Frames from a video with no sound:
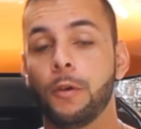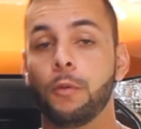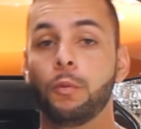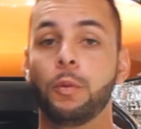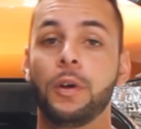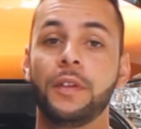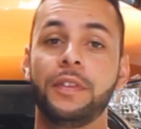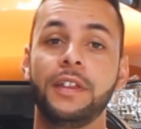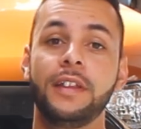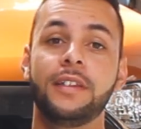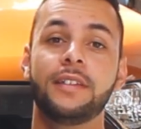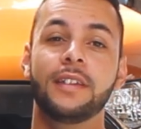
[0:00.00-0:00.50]

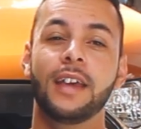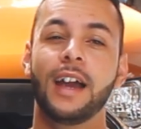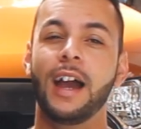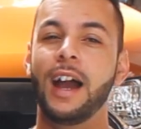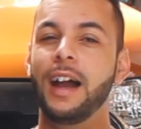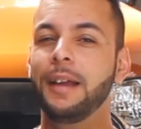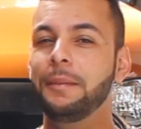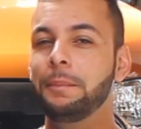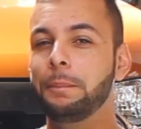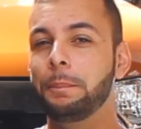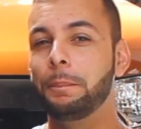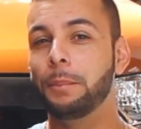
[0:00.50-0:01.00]
with its
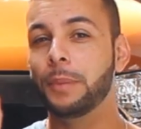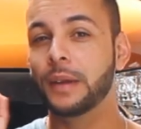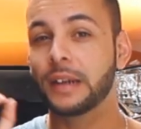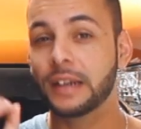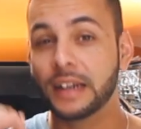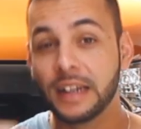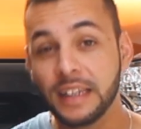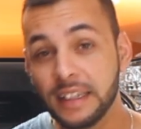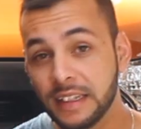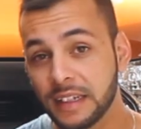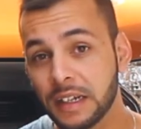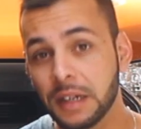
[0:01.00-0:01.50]

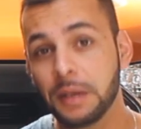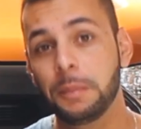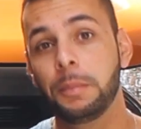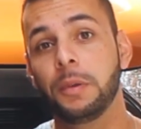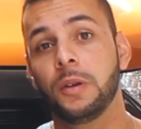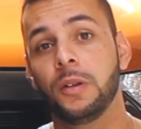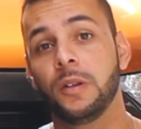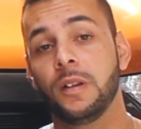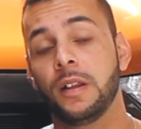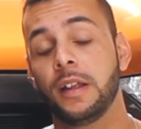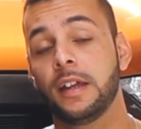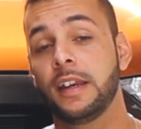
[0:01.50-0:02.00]

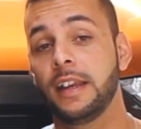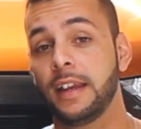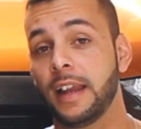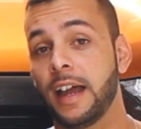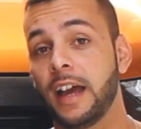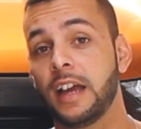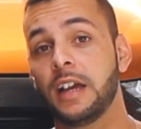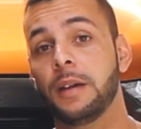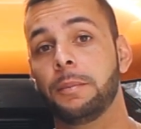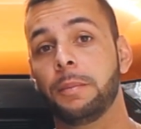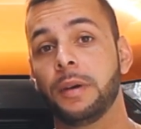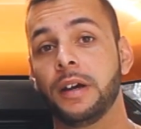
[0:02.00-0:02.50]
unbreakable
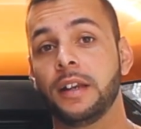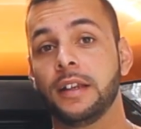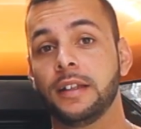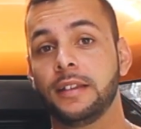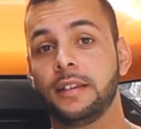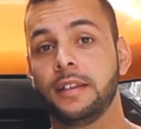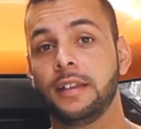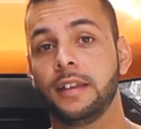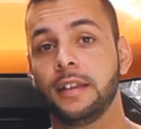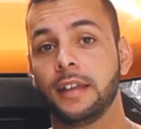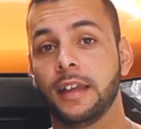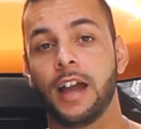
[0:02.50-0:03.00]

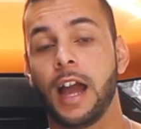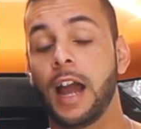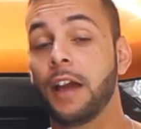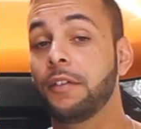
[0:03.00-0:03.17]
reliability.